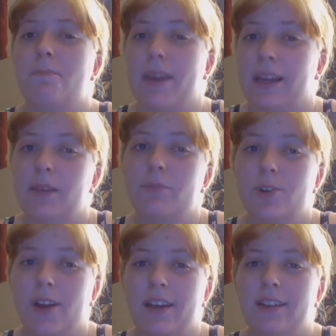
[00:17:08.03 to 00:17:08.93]
makeup
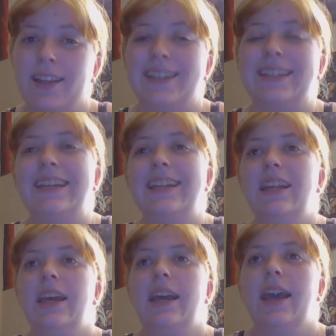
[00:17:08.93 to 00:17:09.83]
trial I did,
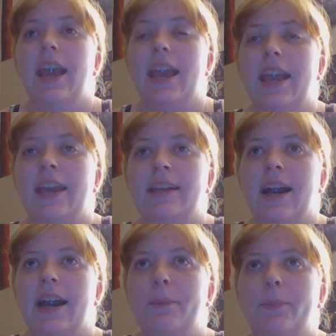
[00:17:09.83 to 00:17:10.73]
and
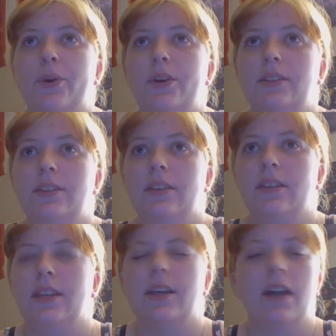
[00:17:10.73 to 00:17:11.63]
I put
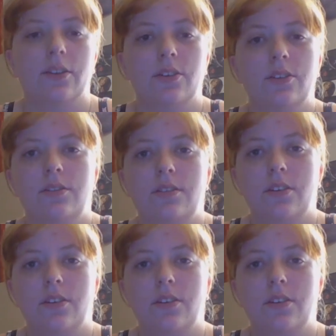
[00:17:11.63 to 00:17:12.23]
the colors,